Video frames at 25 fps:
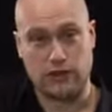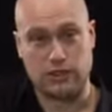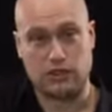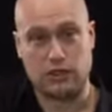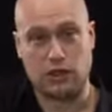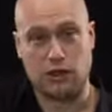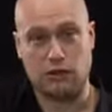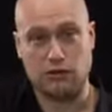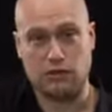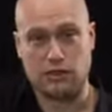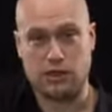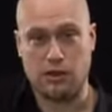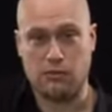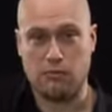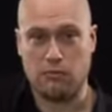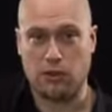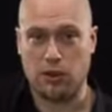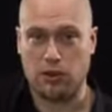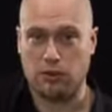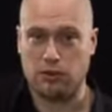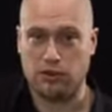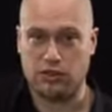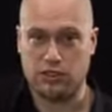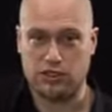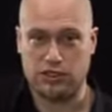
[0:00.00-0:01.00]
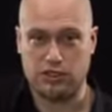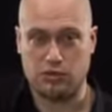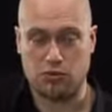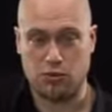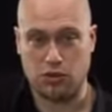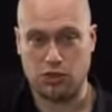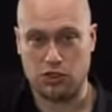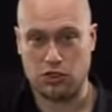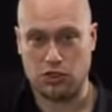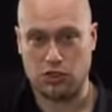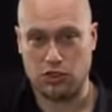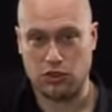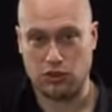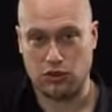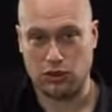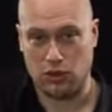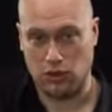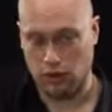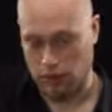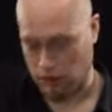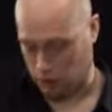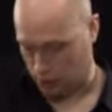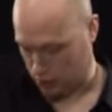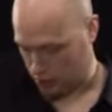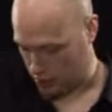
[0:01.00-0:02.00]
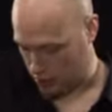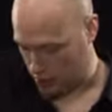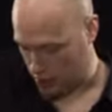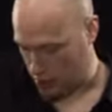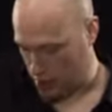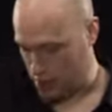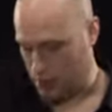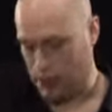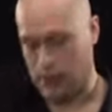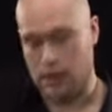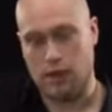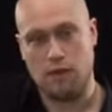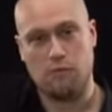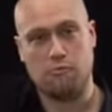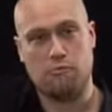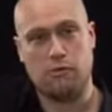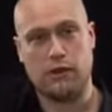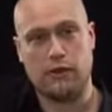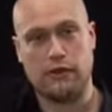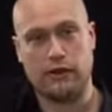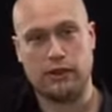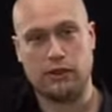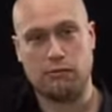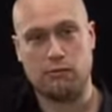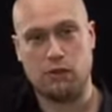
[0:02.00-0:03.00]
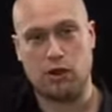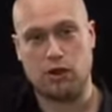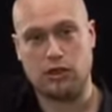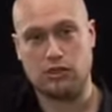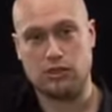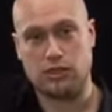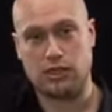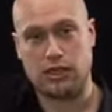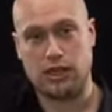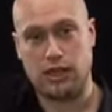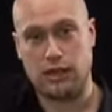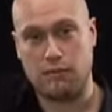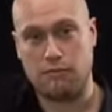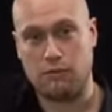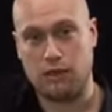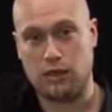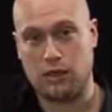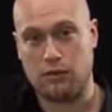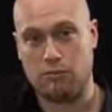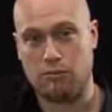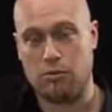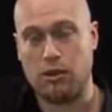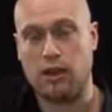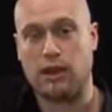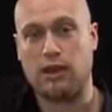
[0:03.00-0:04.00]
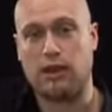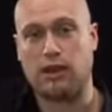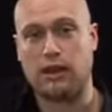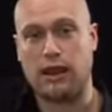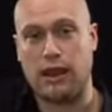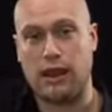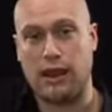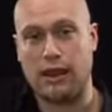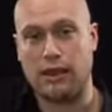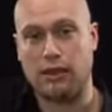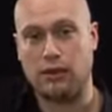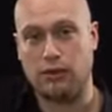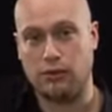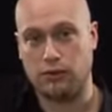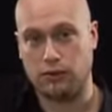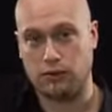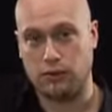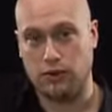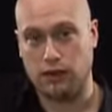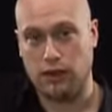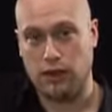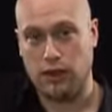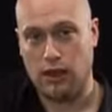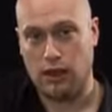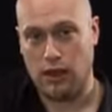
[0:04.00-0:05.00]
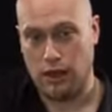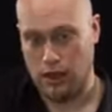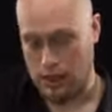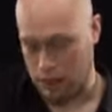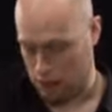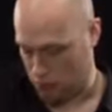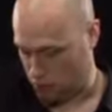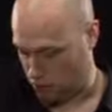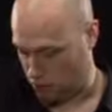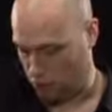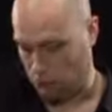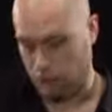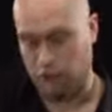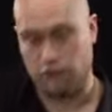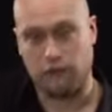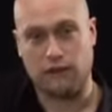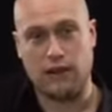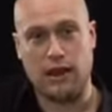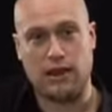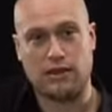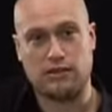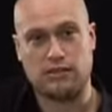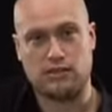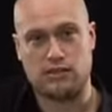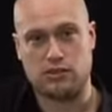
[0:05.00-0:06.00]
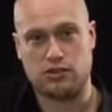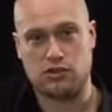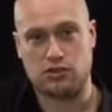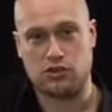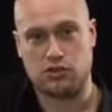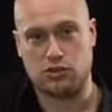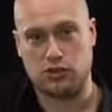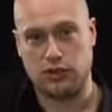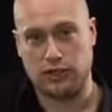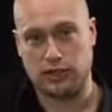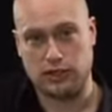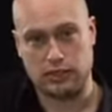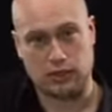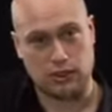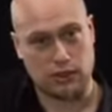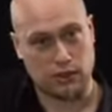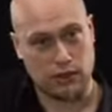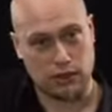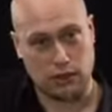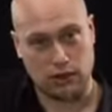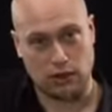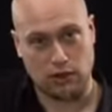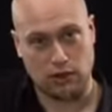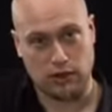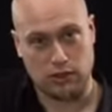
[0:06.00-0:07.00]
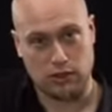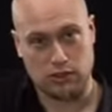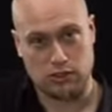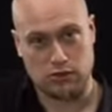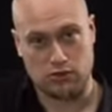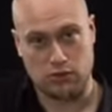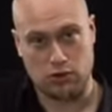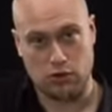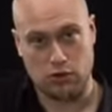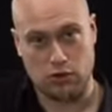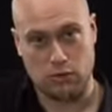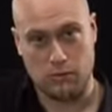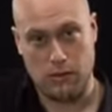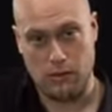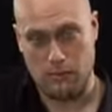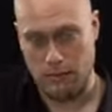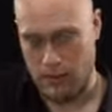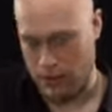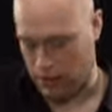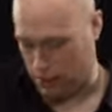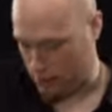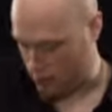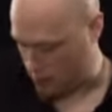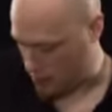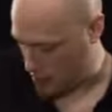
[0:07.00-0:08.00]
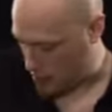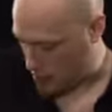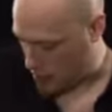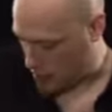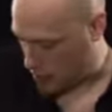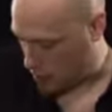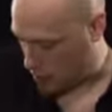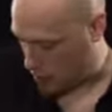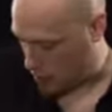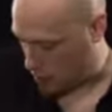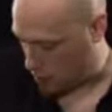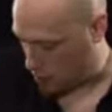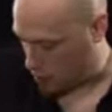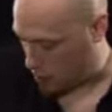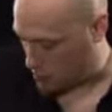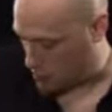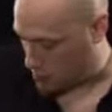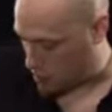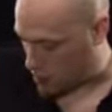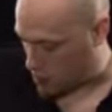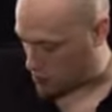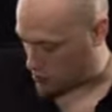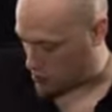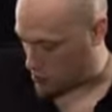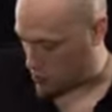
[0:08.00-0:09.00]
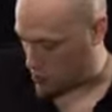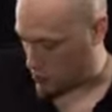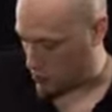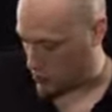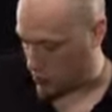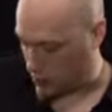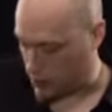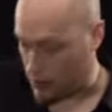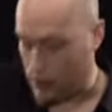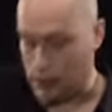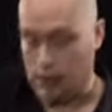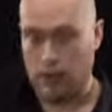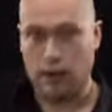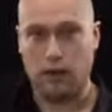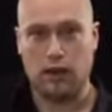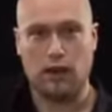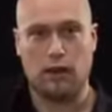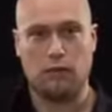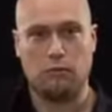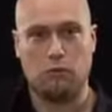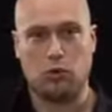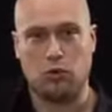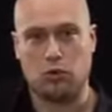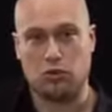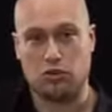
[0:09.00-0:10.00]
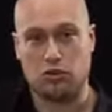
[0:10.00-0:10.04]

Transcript: slow tempo, this is what it should look like, bearing in mind you're keeping your pick angled, not flat to the string, so it glides through a bit better. We're palm muting all